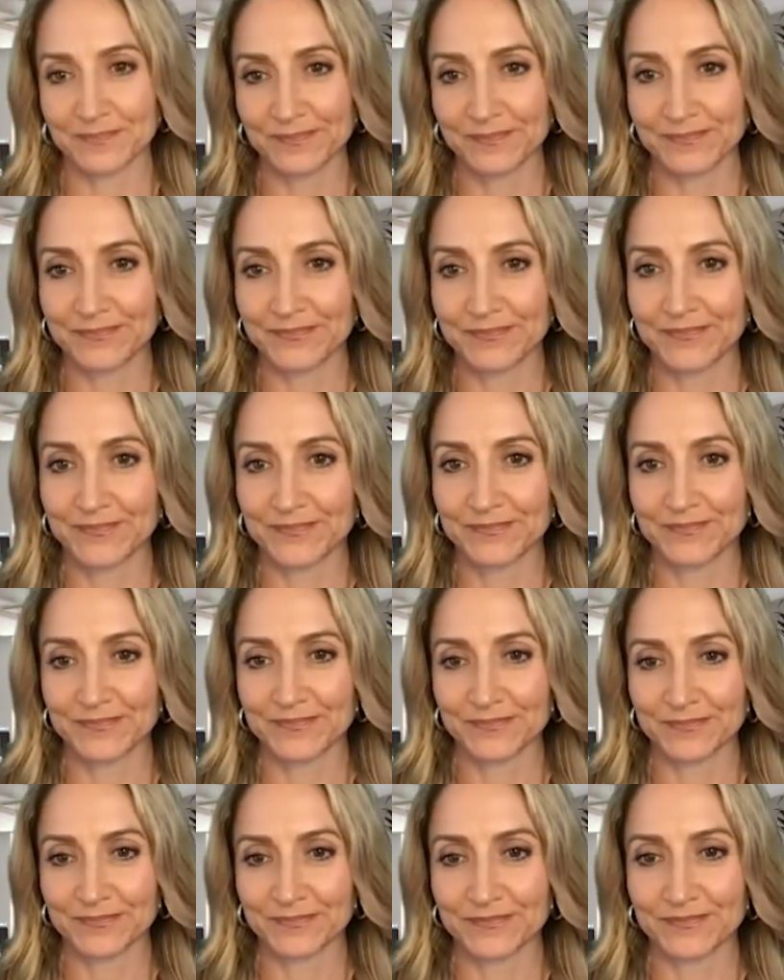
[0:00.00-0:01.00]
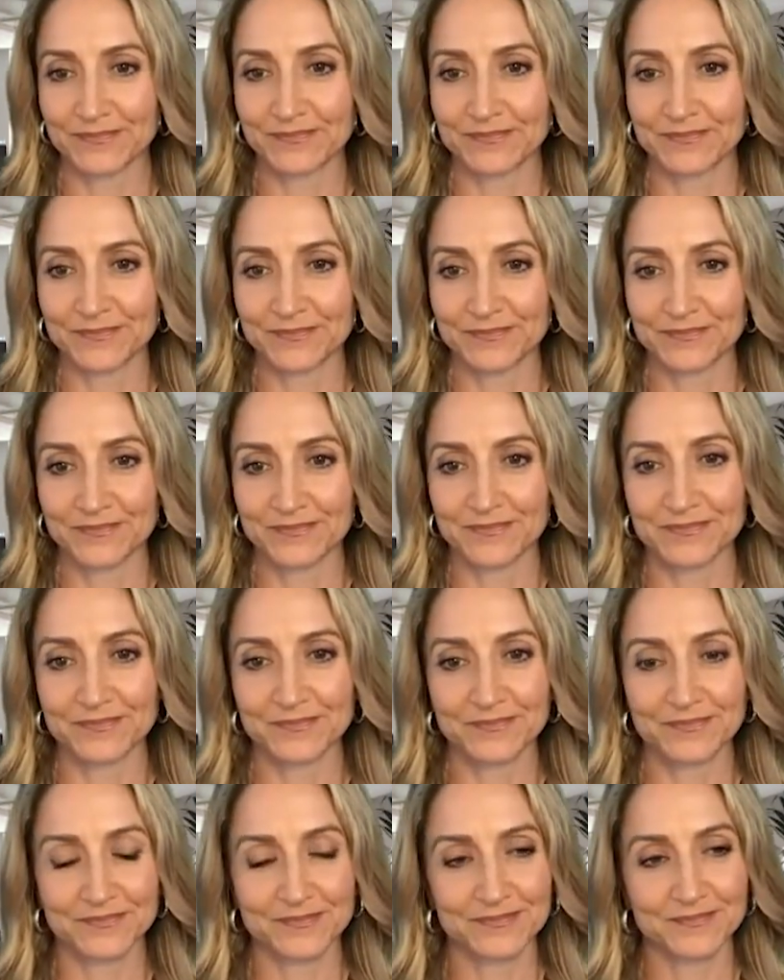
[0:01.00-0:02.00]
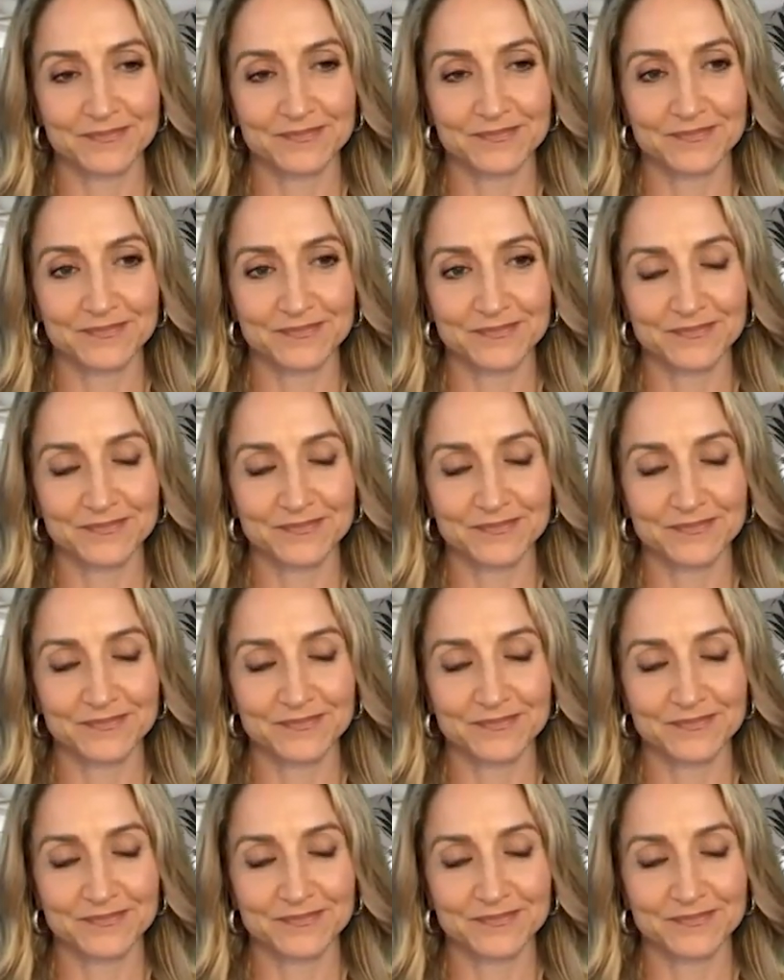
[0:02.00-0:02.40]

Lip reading: No words are spoken by the person on screen.